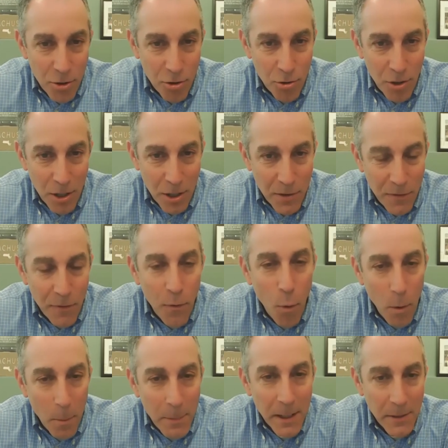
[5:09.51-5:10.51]

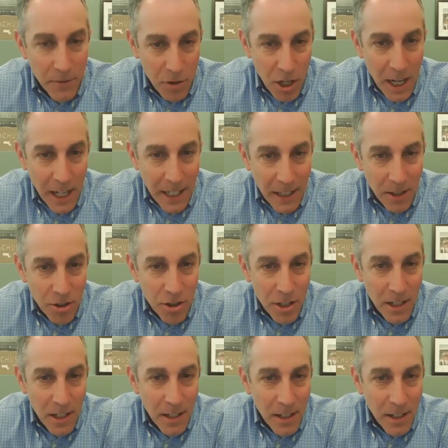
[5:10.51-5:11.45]
transformative change.